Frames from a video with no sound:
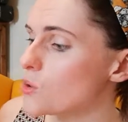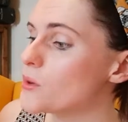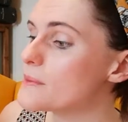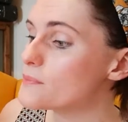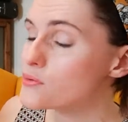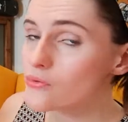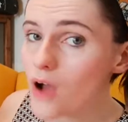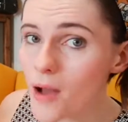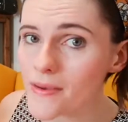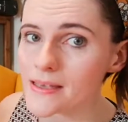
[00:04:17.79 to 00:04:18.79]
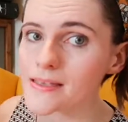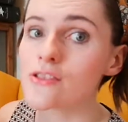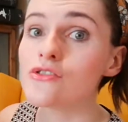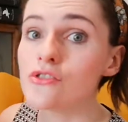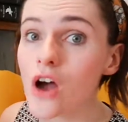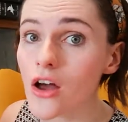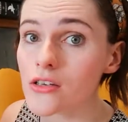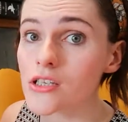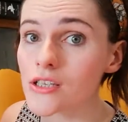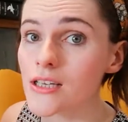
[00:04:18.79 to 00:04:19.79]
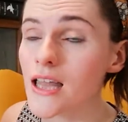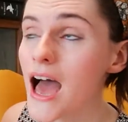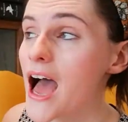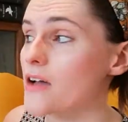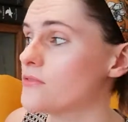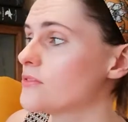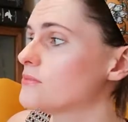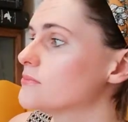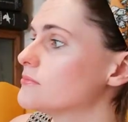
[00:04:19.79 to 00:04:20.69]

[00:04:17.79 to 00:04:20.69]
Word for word: We promise not to laugh.